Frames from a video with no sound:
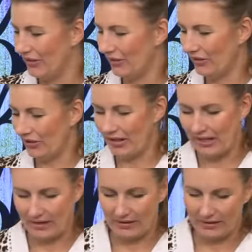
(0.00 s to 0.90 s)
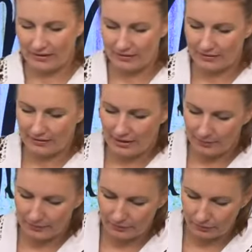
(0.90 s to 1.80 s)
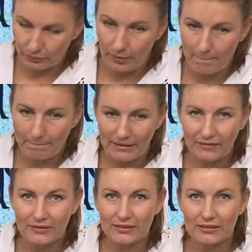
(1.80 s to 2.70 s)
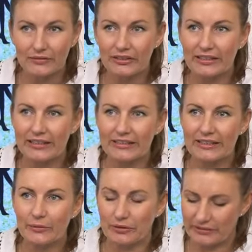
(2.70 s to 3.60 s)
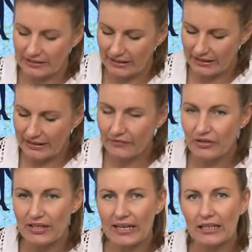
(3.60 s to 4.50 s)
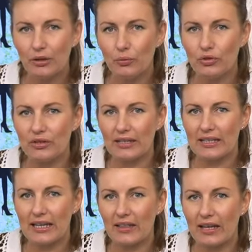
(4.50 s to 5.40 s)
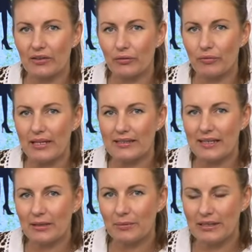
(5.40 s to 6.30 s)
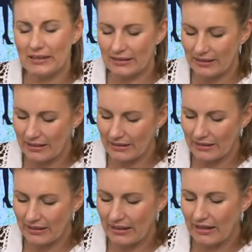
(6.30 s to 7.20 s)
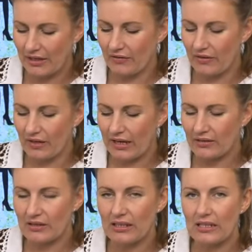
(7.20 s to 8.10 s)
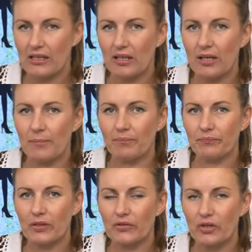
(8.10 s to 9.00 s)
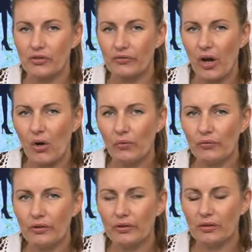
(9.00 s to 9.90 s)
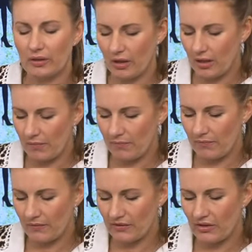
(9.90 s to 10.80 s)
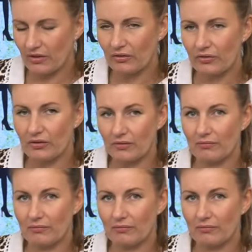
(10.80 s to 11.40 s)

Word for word: so look at that. Absolute belter of a die is that one, isn't it? And it gives you that illusion that you get like the raised element in the centre, and then as the um, sort of oval um, circles